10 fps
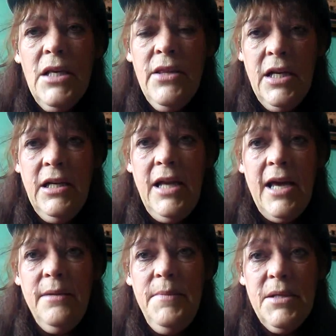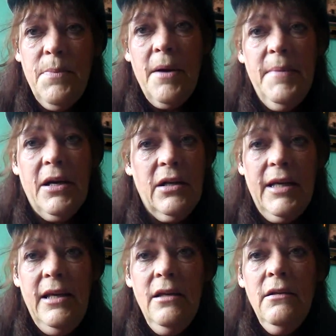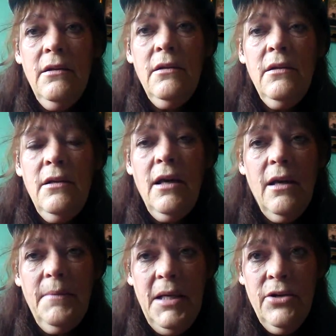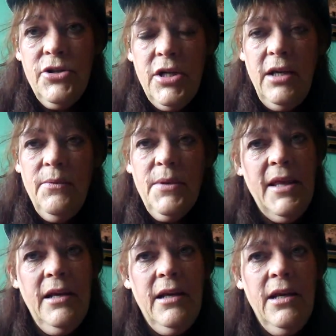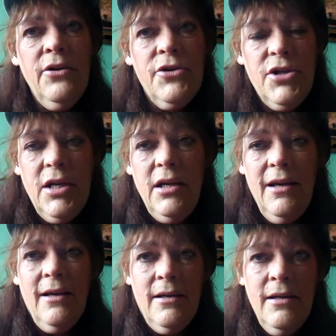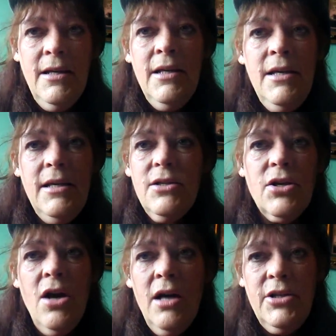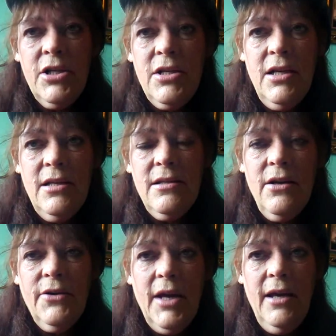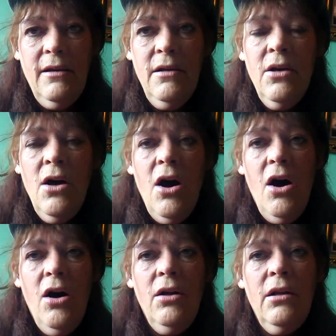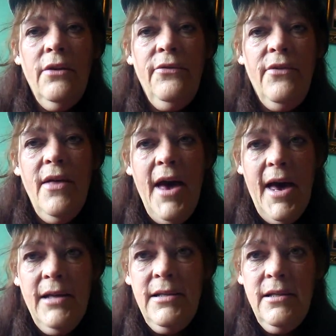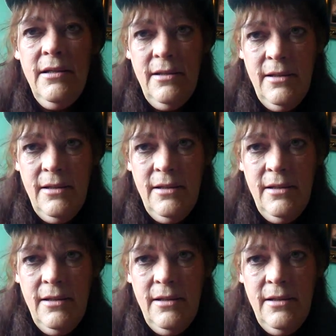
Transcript: that an atom is primarily um, energy. Well, that energy is consciousness, okay? All of that...